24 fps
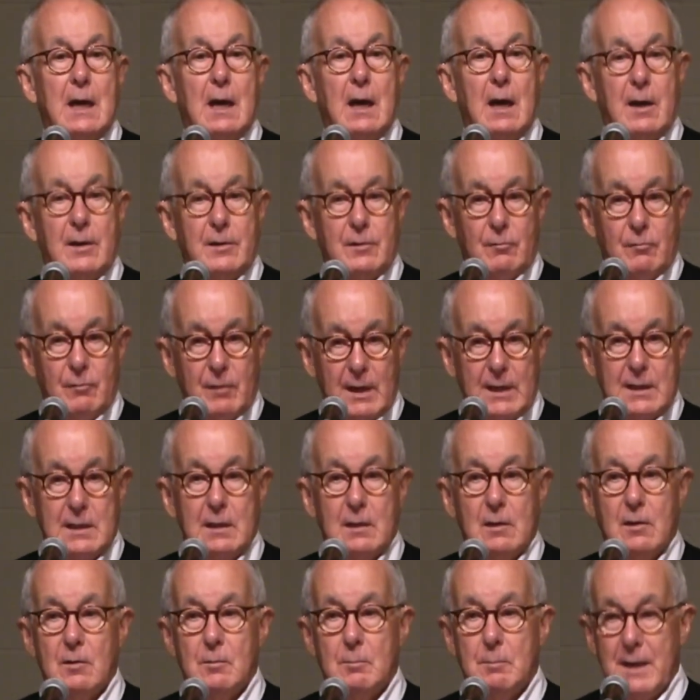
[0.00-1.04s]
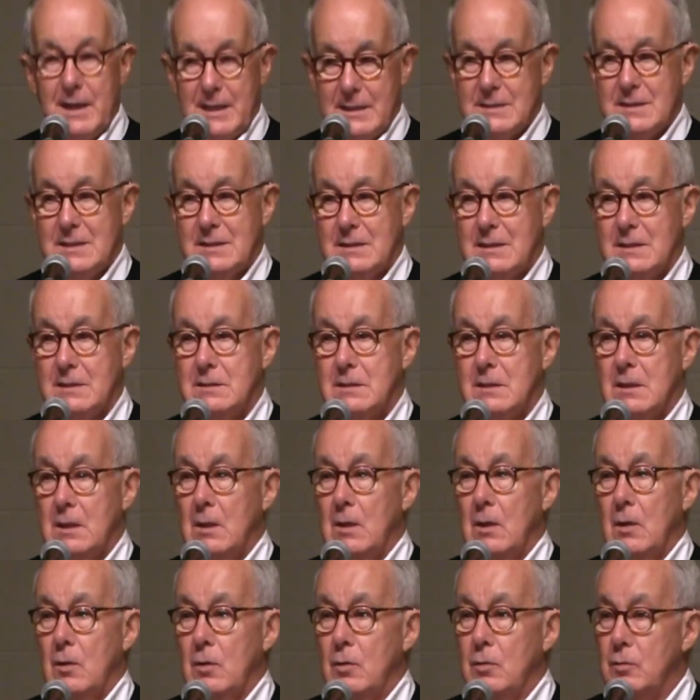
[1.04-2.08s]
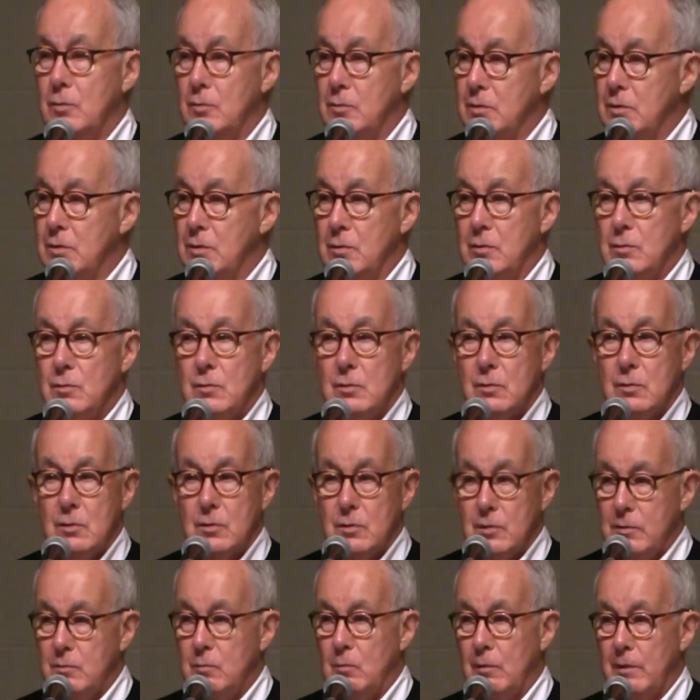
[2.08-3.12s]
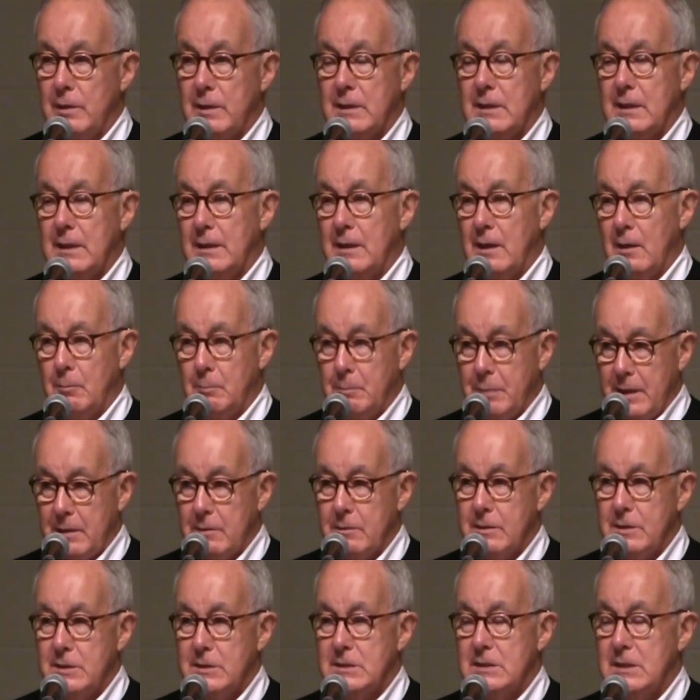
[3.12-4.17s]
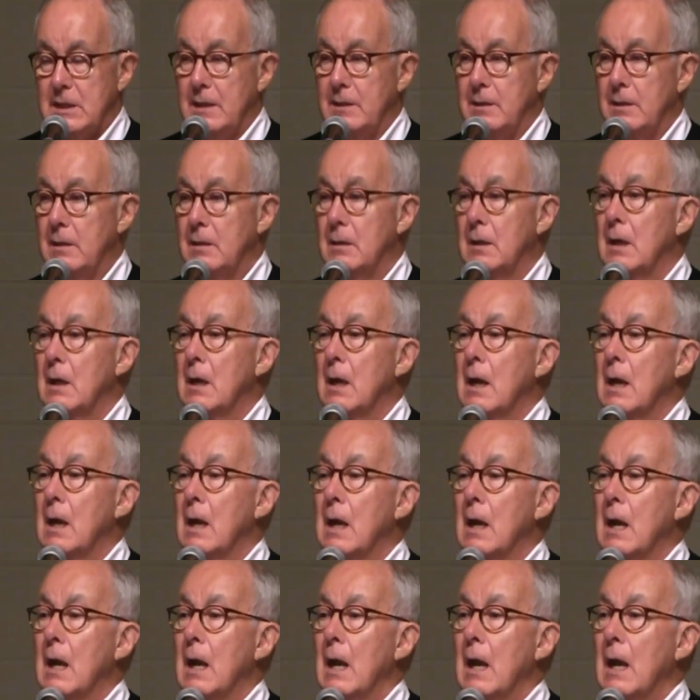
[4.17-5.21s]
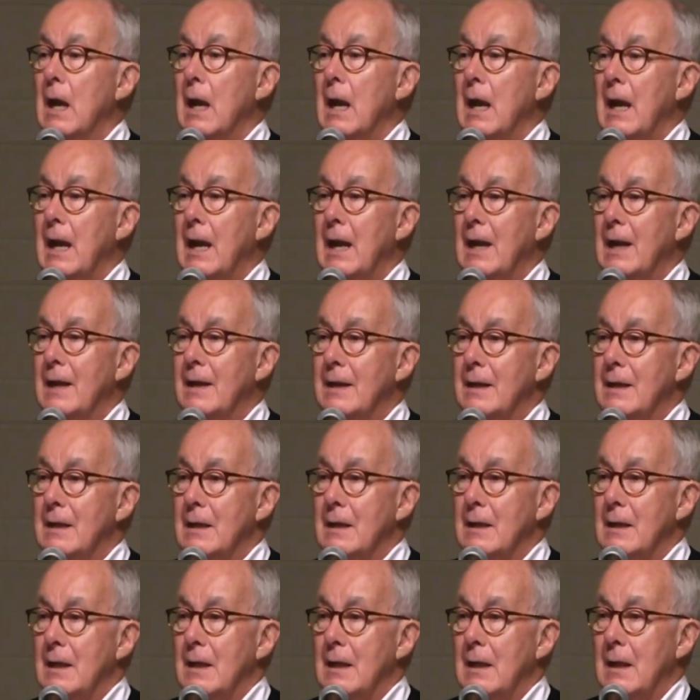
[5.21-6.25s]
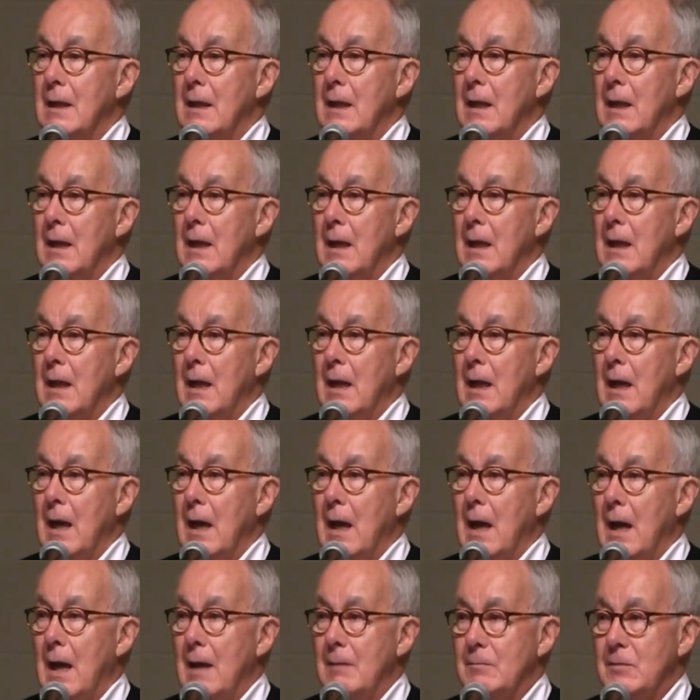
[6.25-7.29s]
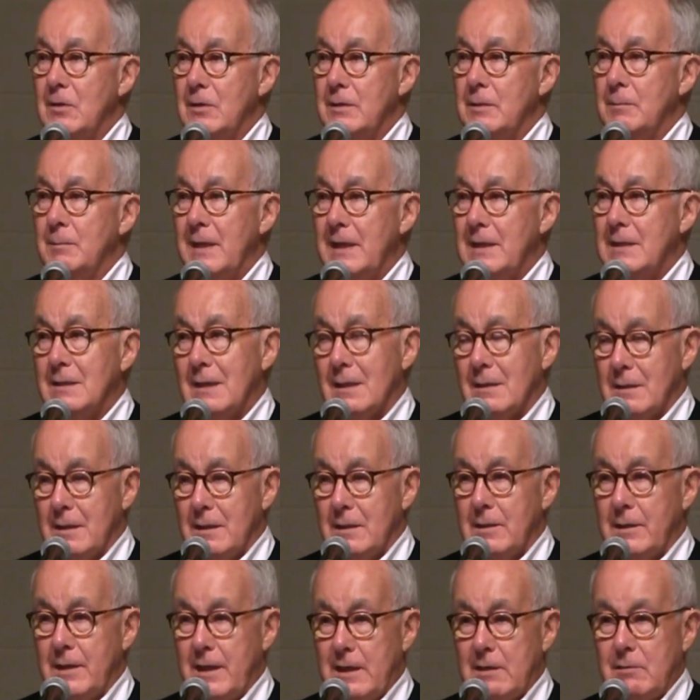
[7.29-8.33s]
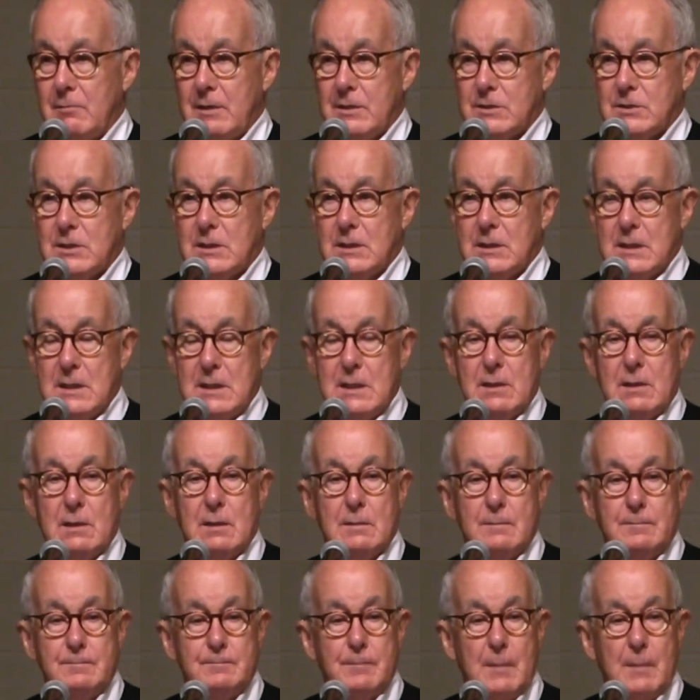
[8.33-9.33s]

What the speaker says: on a regular basis who do good work in our parish center. And I'm going to make a little digression here.